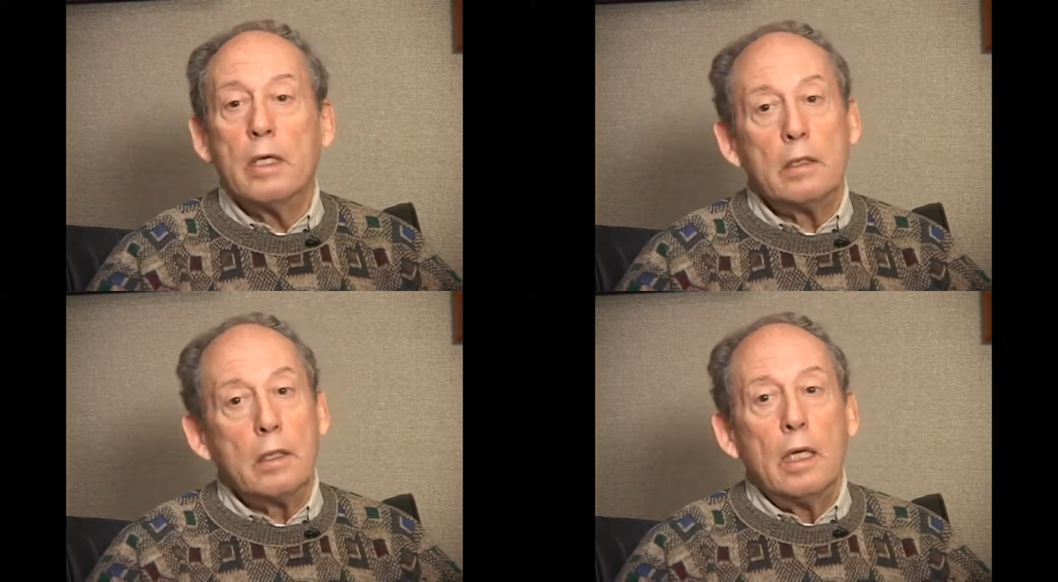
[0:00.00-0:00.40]

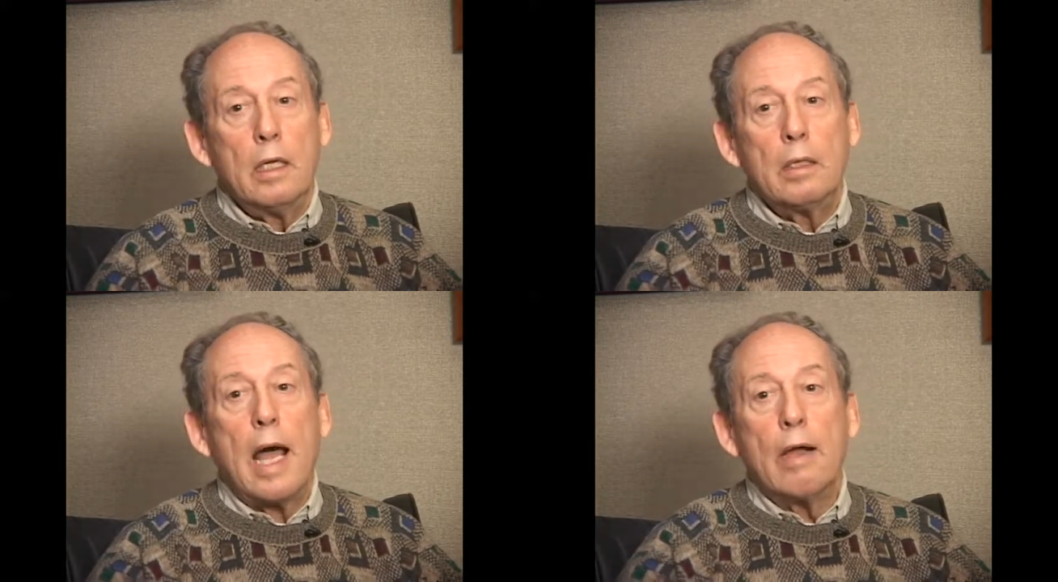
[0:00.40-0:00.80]
It,
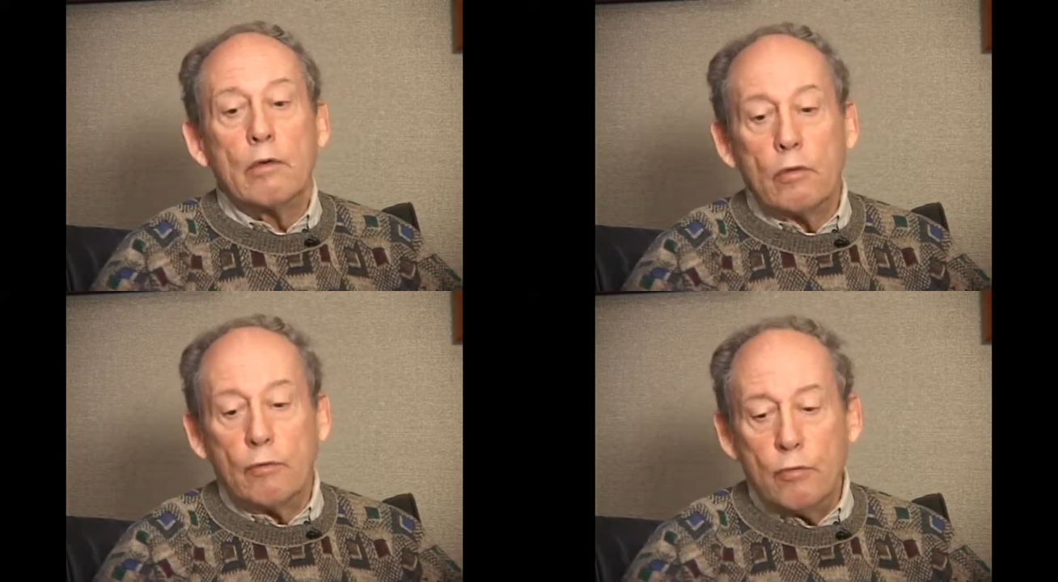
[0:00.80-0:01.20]
down
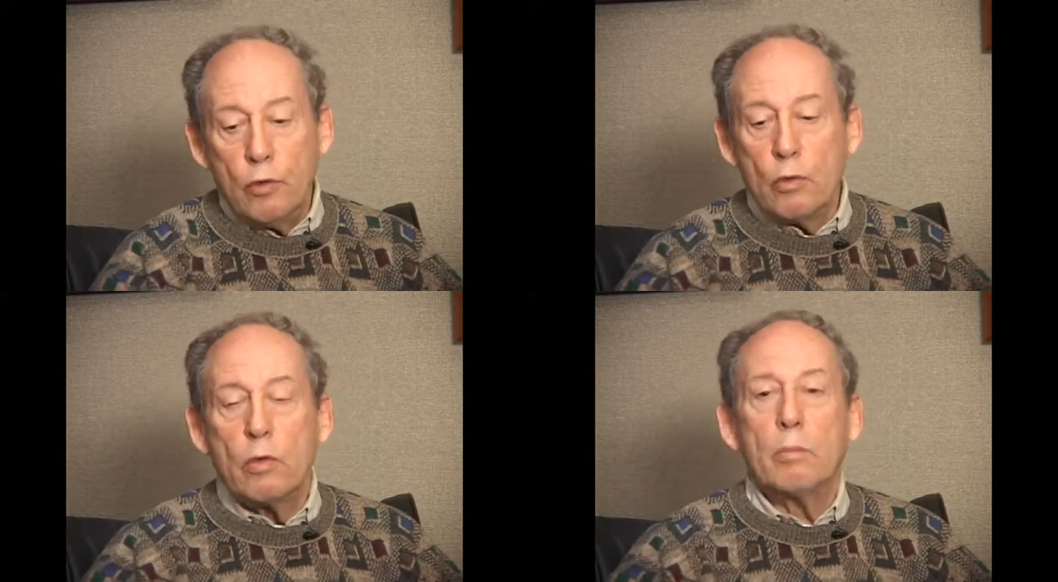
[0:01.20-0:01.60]
to
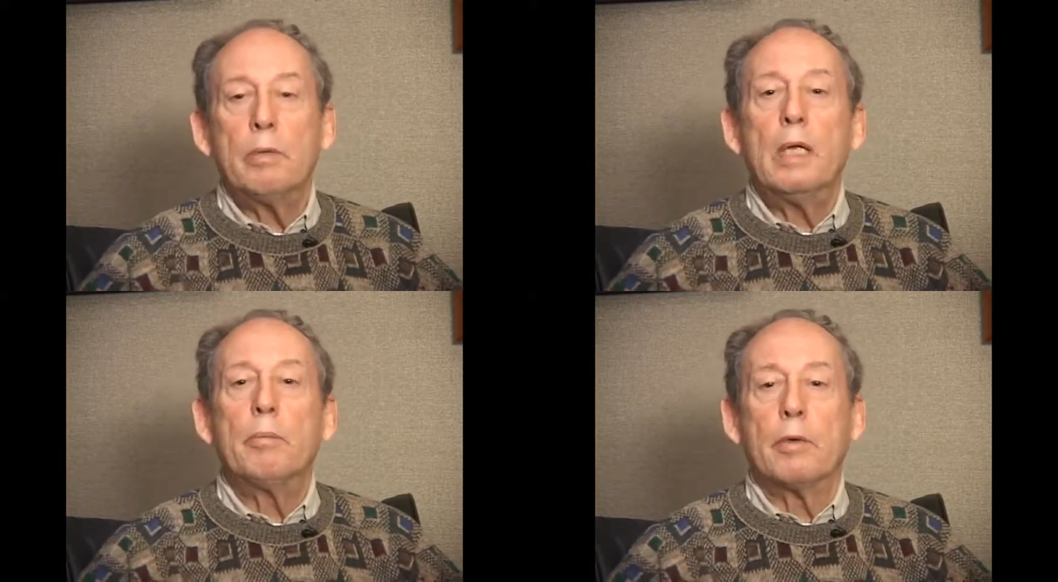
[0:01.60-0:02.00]
fewer
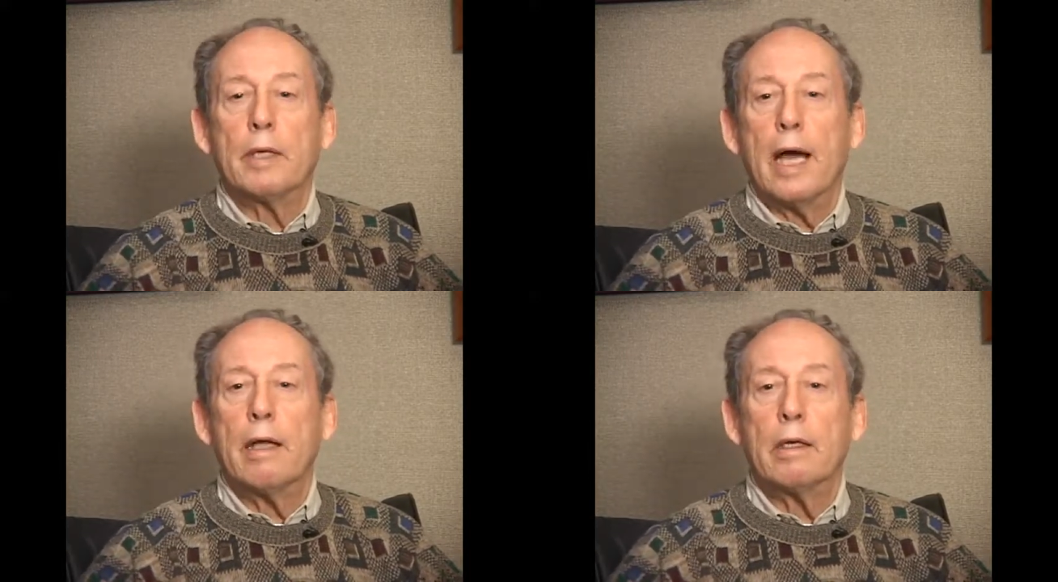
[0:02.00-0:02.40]
people now.